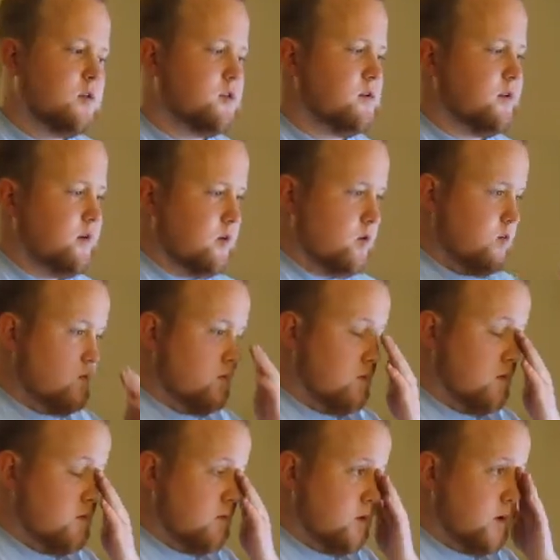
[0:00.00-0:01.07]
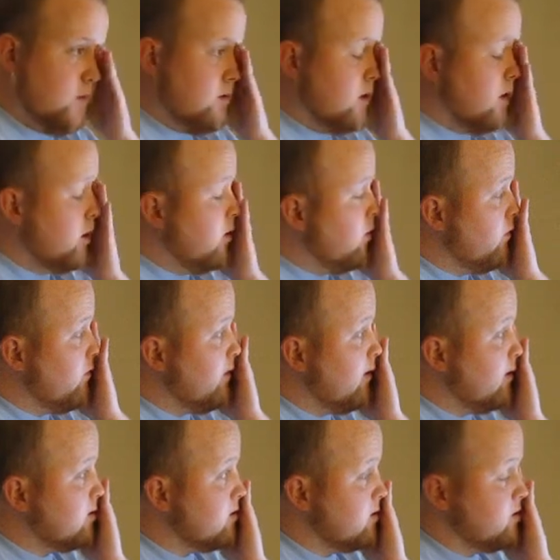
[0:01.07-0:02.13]
So what I want to do
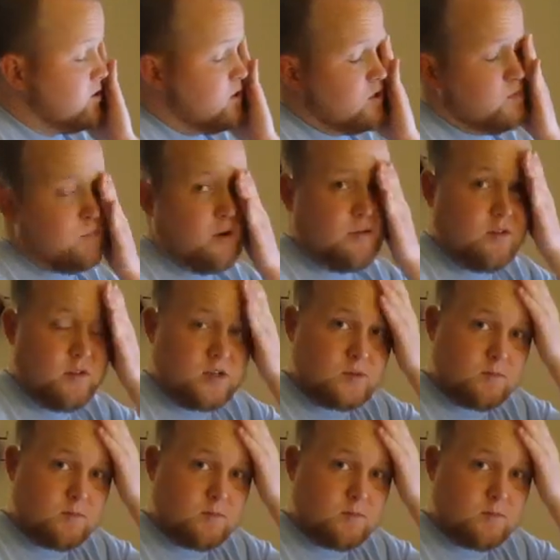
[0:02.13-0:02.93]
first is just briefly